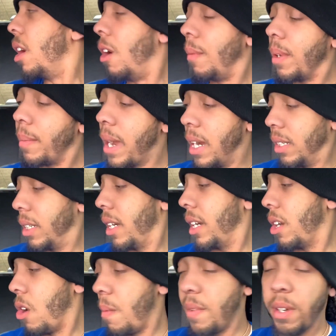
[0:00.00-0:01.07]
Homie back
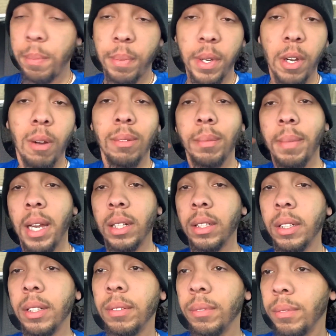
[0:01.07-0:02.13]
there, homie up here, homie back
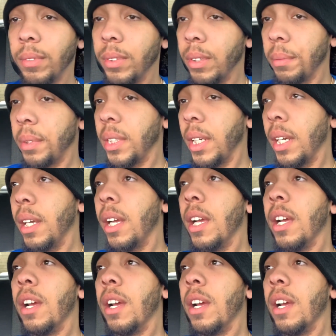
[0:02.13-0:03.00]
there. You know what I'm saying?